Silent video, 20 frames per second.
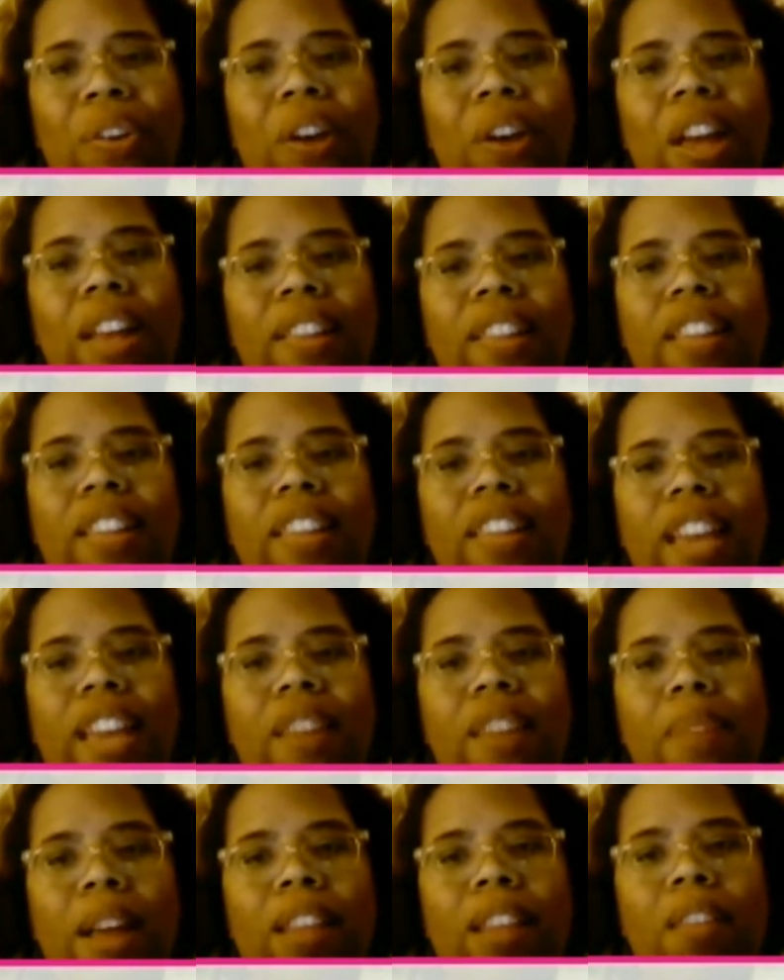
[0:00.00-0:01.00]
So
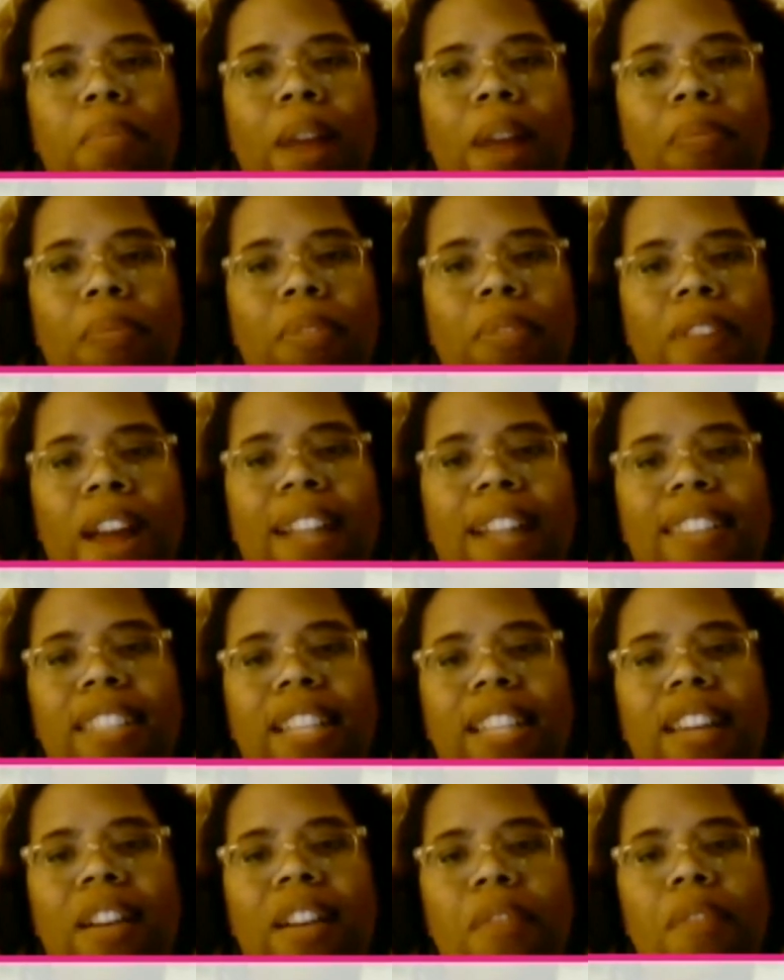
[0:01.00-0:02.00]
the thing about the
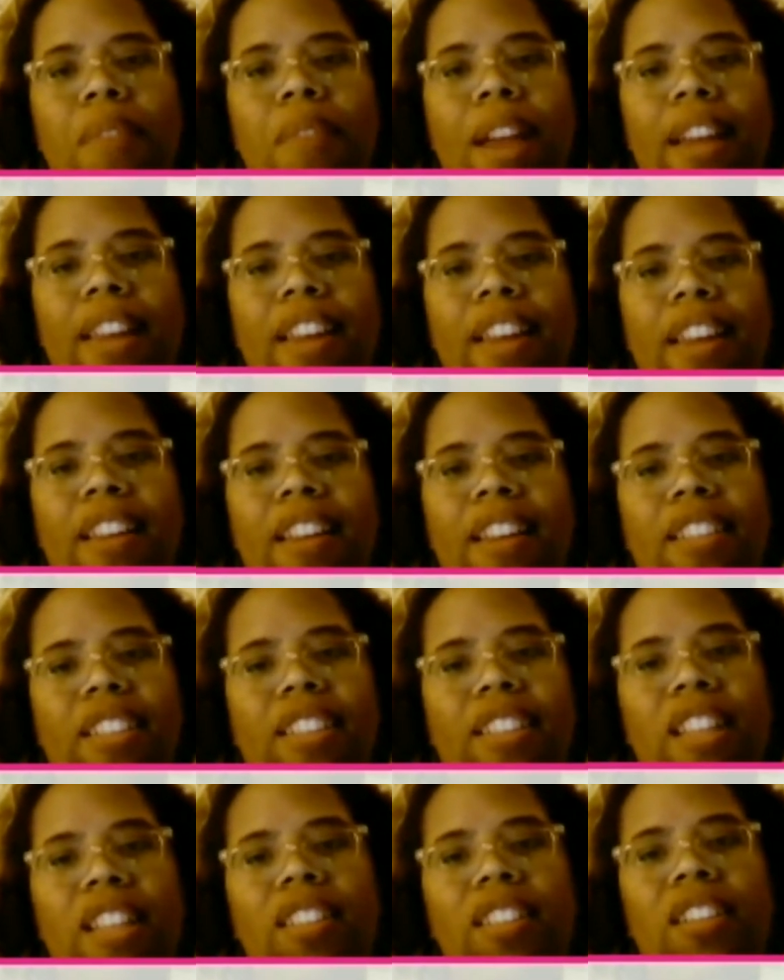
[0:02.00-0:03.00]
paparazzi coming back
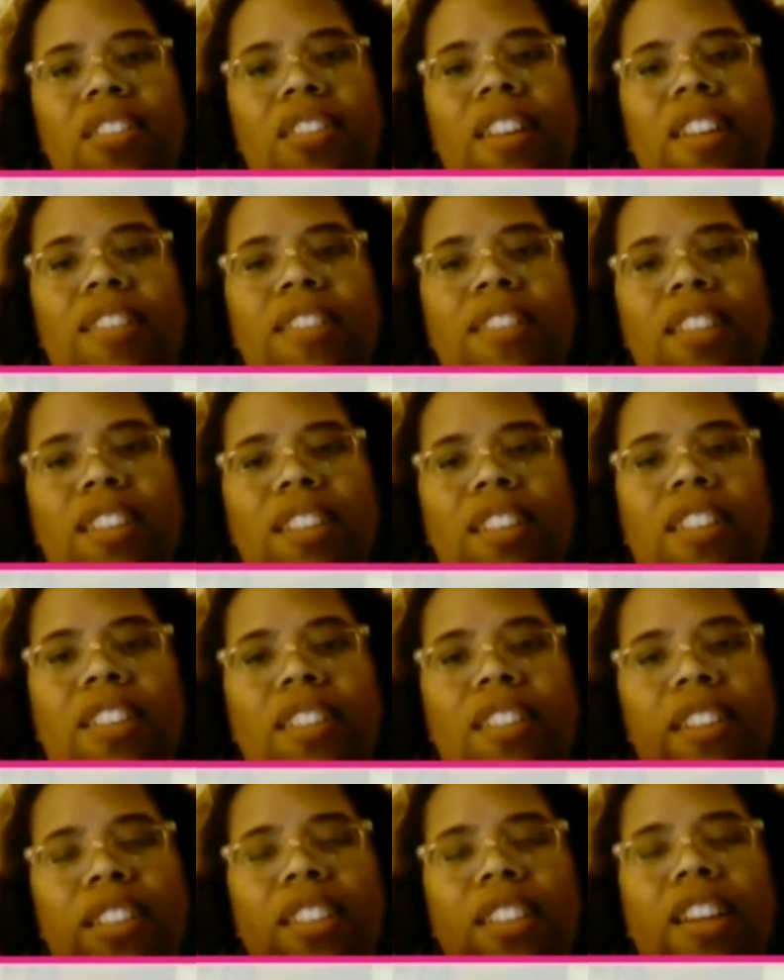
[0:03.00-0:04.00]
in, because I told you I was
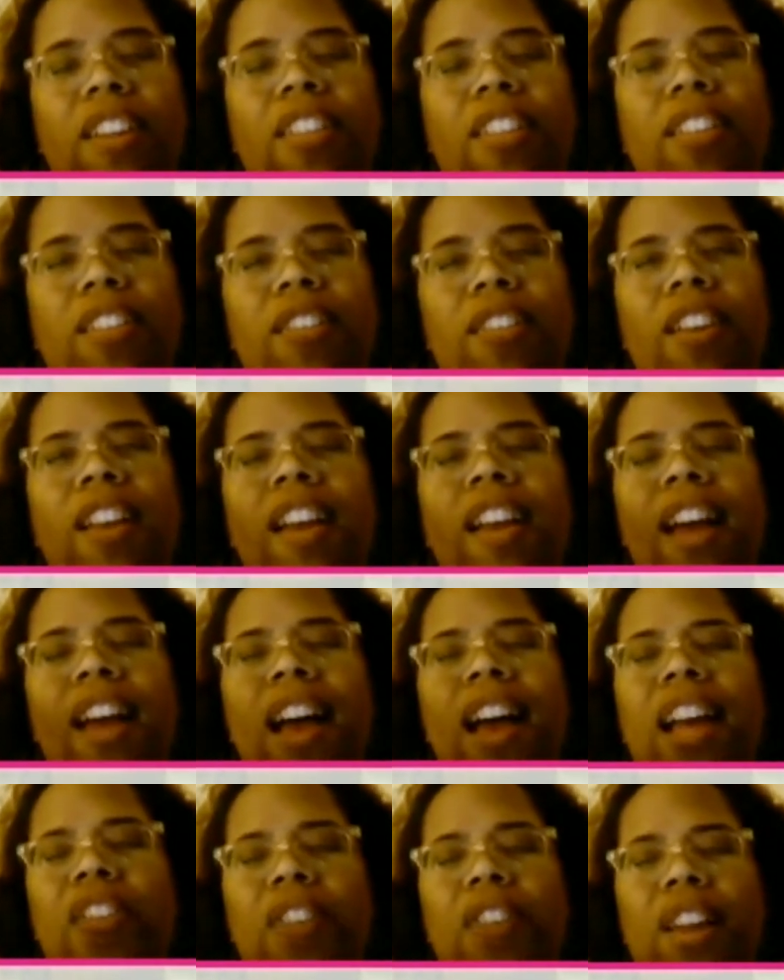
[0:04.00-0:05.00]
going to tell you
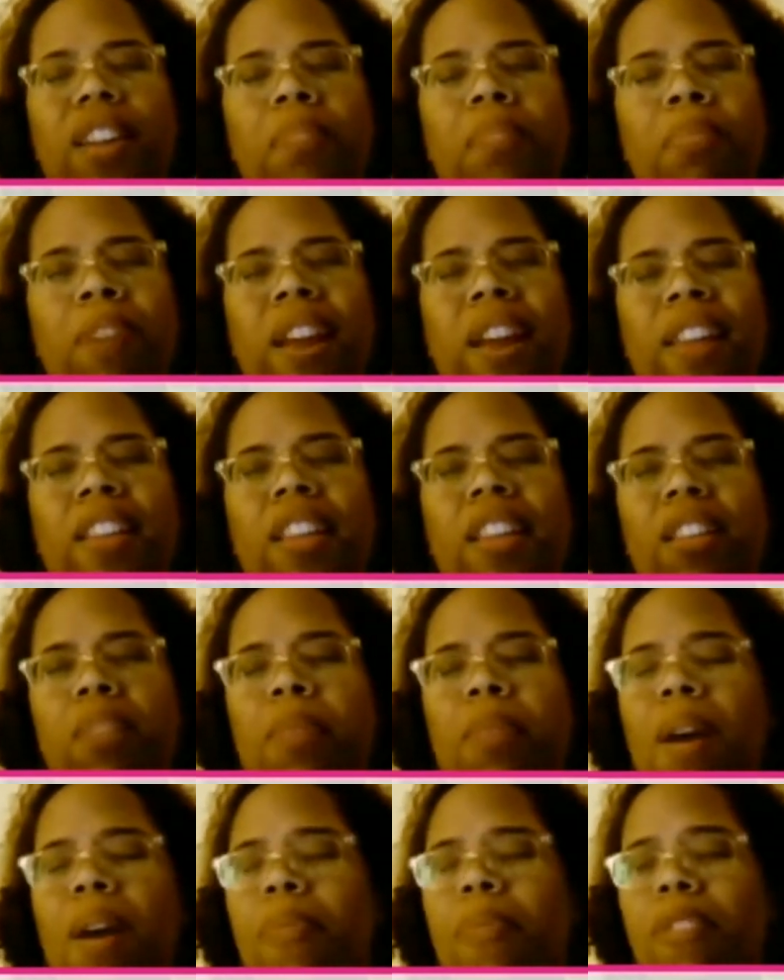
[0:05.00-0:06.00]
how to create a
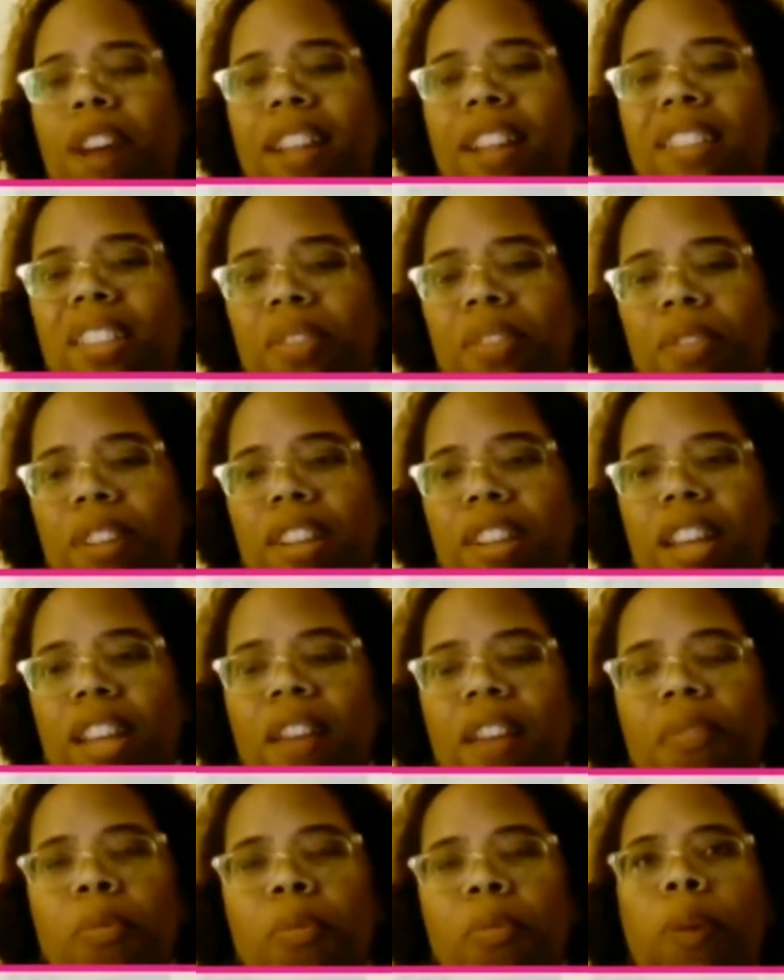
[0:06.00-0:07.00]
brand that the paparazzi
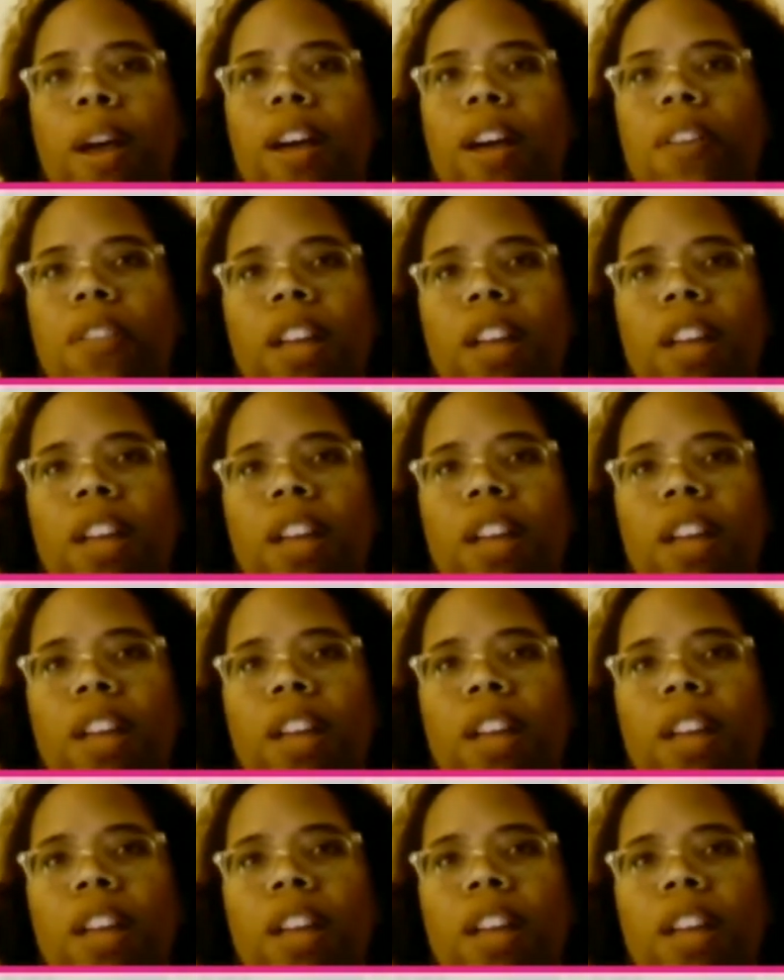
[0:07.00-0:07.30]
will love.